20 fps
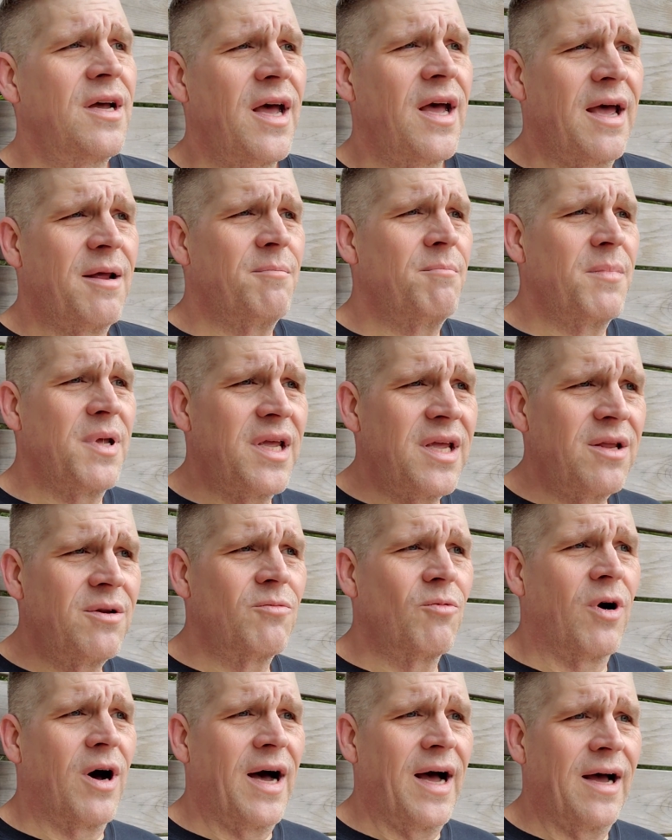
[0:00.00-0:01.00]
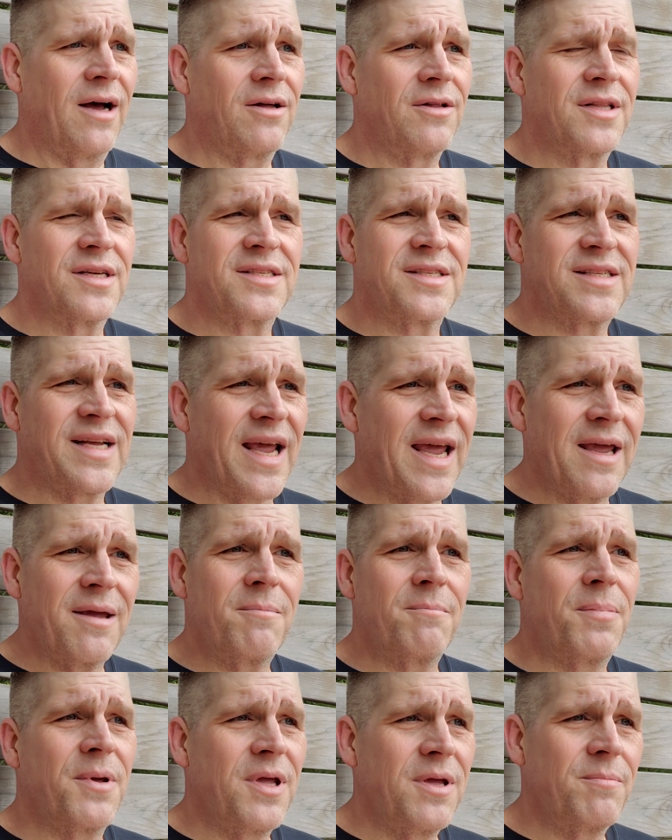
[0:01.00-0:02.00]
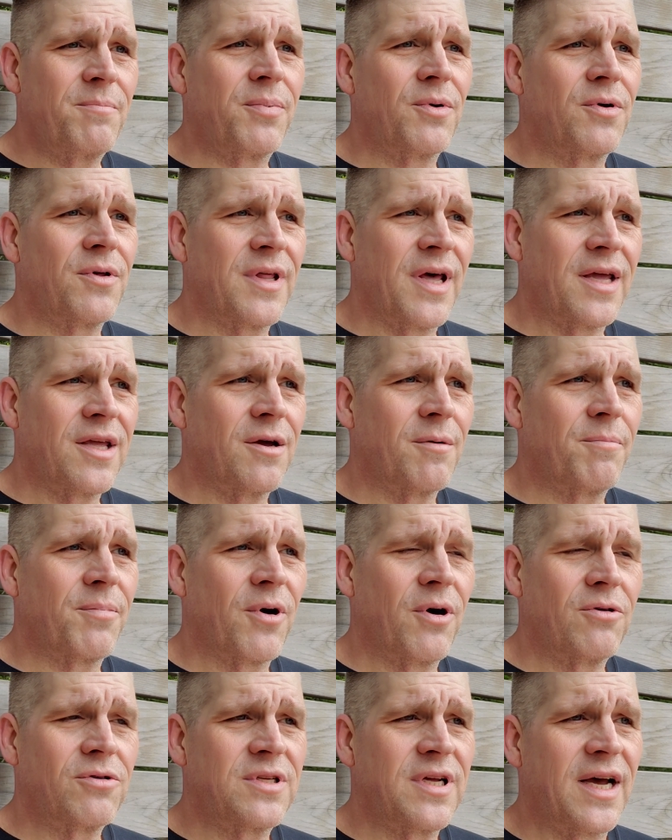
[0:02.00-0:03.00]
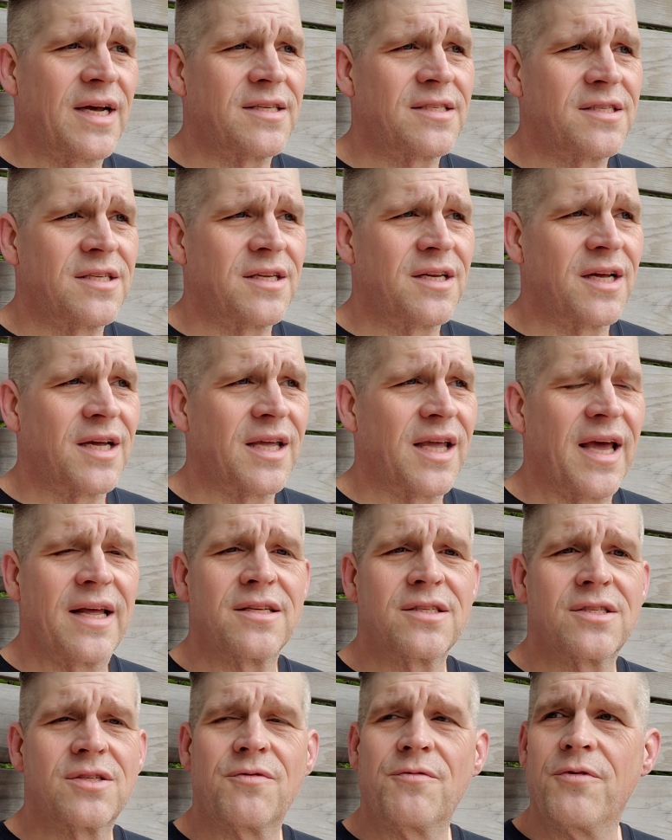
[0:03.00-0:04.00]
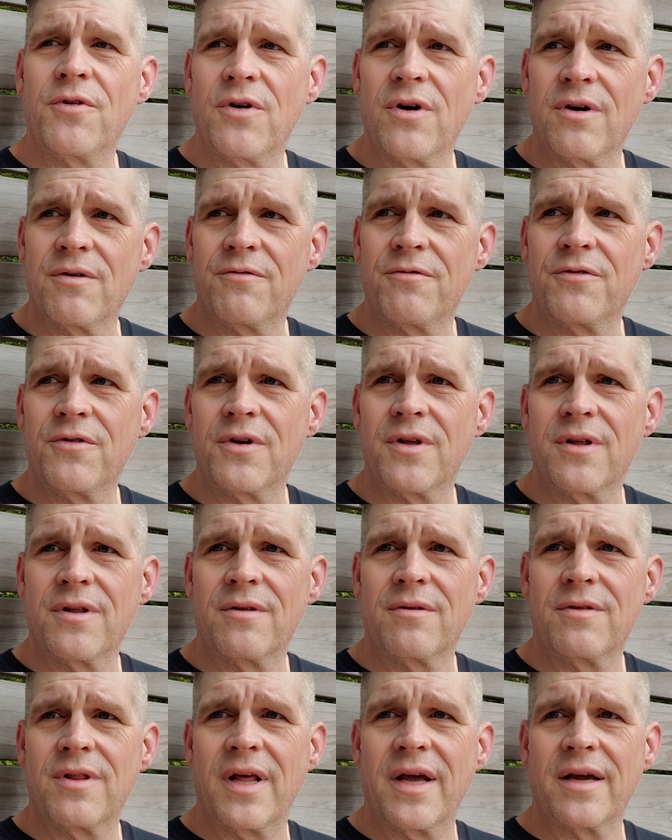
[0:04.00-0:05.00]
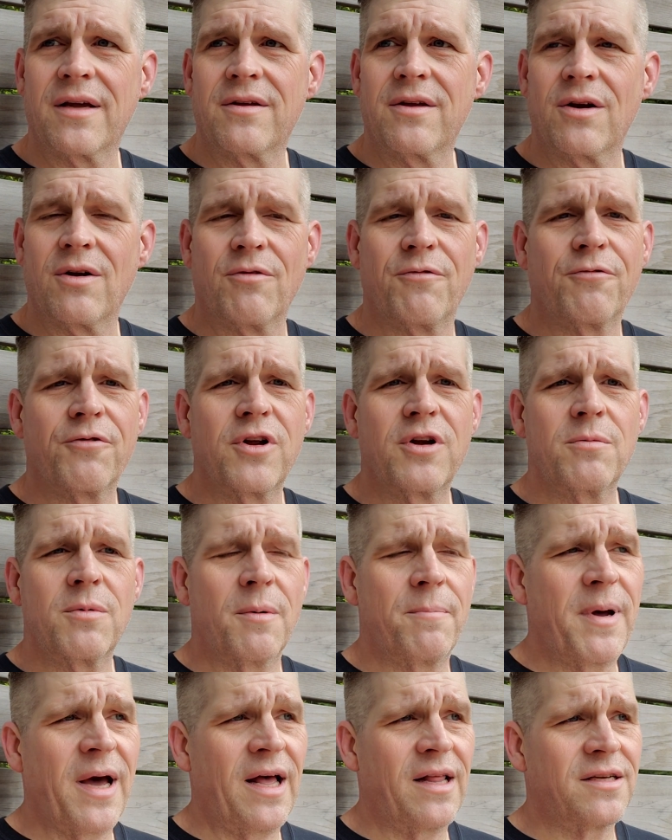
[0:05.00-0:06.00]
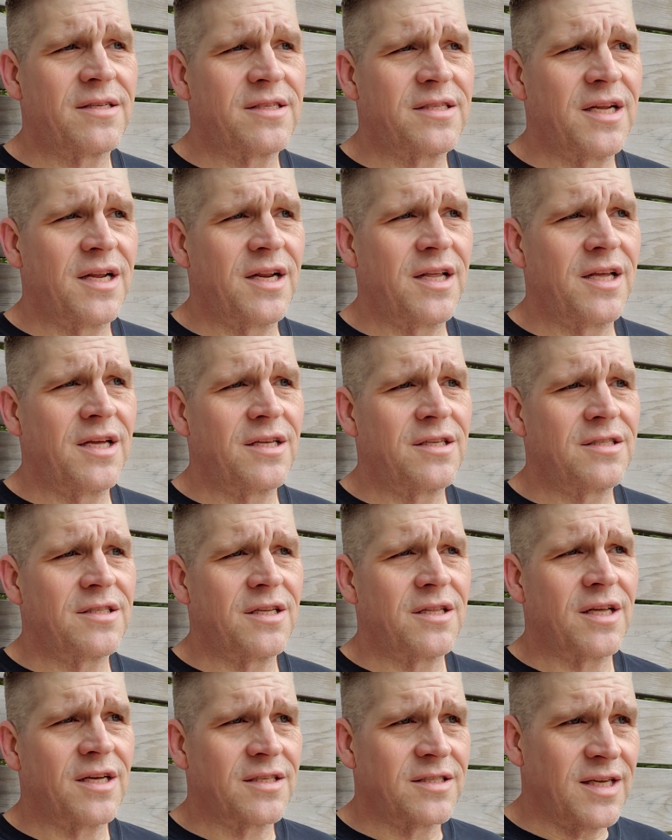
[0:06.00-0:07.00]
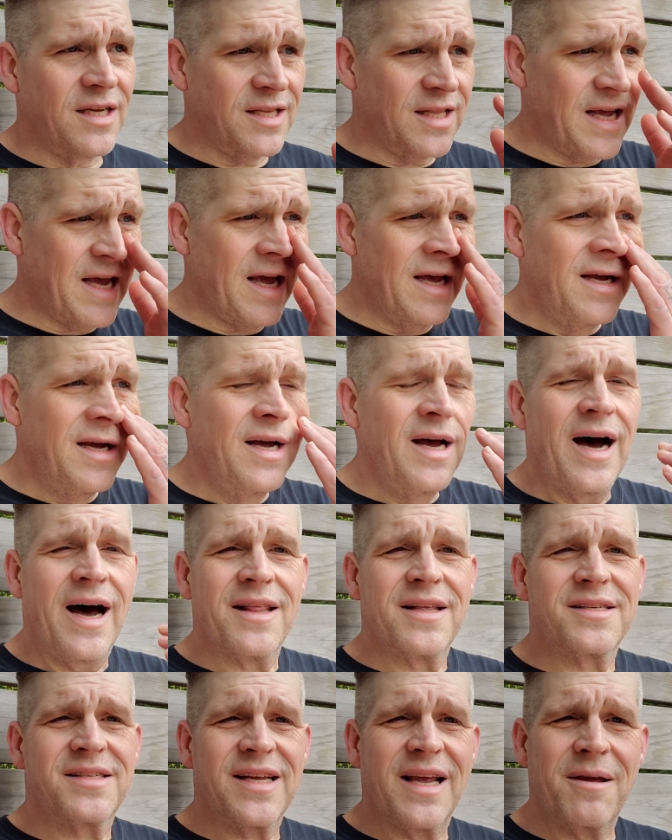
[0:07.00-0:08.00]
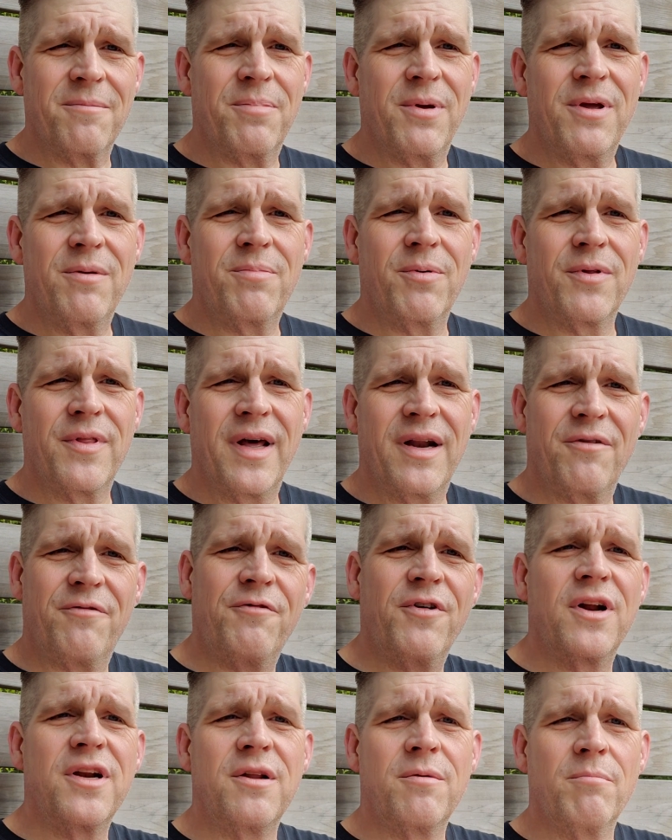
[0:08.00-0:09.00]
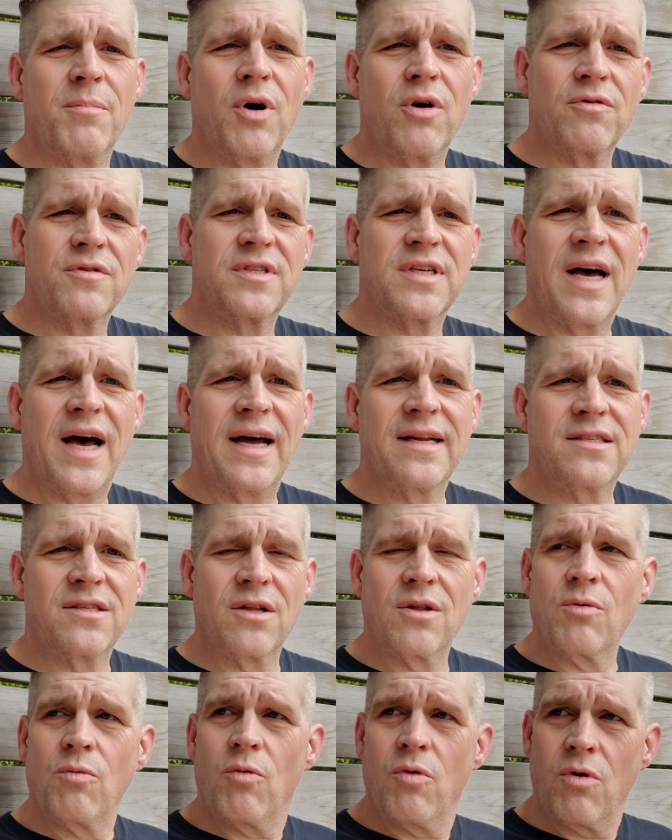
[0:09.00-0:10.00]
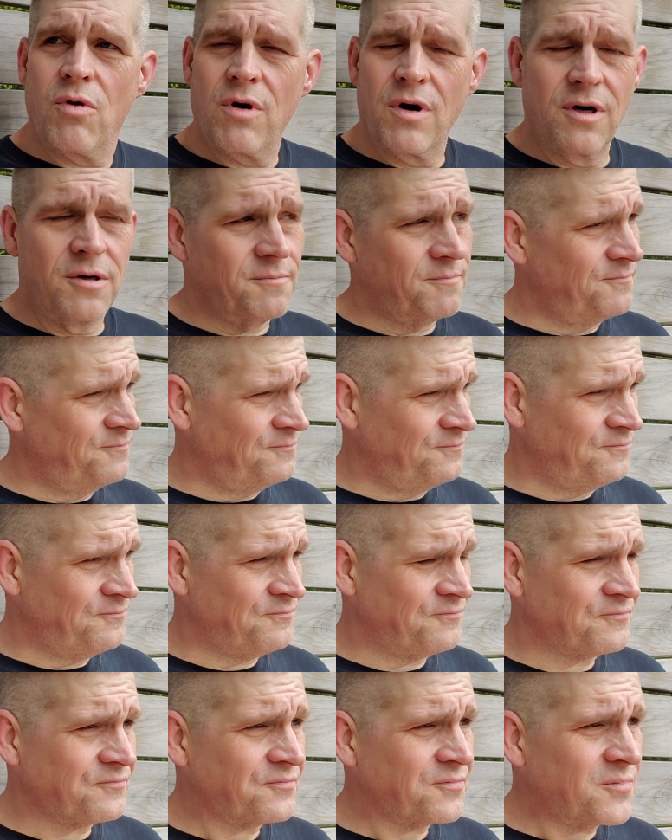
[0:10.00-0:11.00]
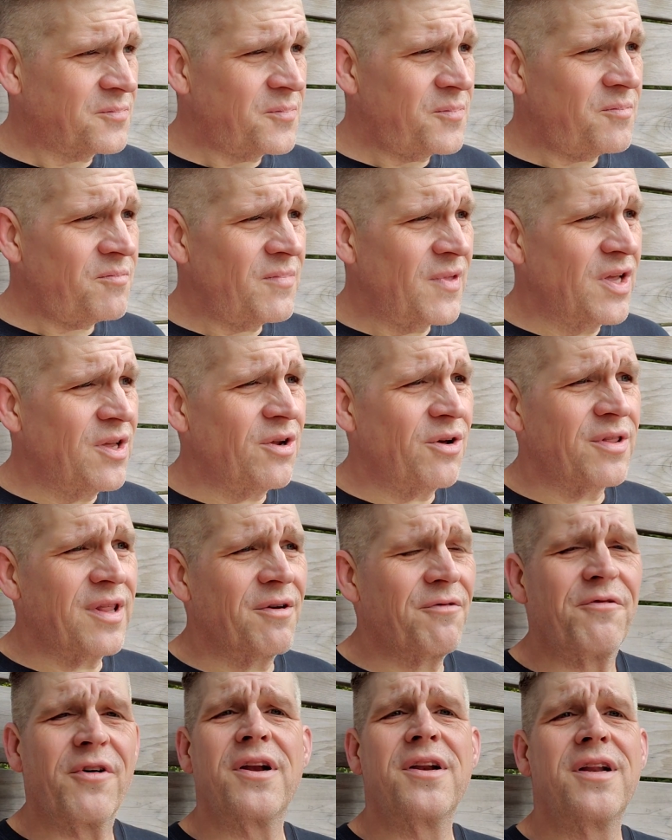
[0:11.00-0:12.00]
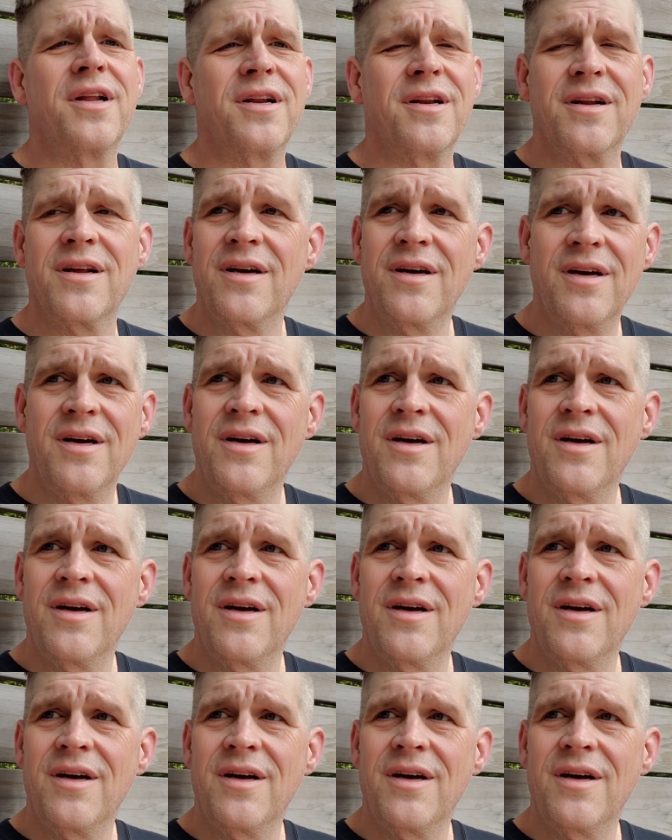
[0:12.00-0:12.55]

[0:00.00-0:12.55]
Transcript: And meanwhile, the same people that you're protesting against for like, freedom of Palestinians and things like that are the same people that are funding both sides of the war. They're funding...